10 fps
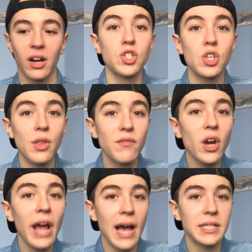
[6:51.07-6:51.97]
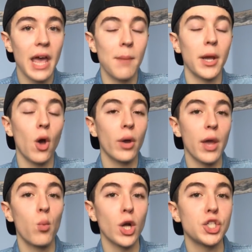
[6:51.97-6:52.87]
So after I ask it, I'm like, okay,
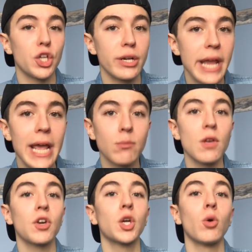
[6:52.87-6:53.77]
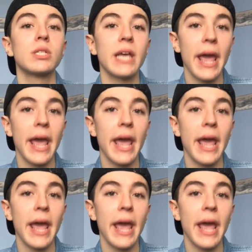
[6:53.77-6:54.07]
what's your name? So after it goes to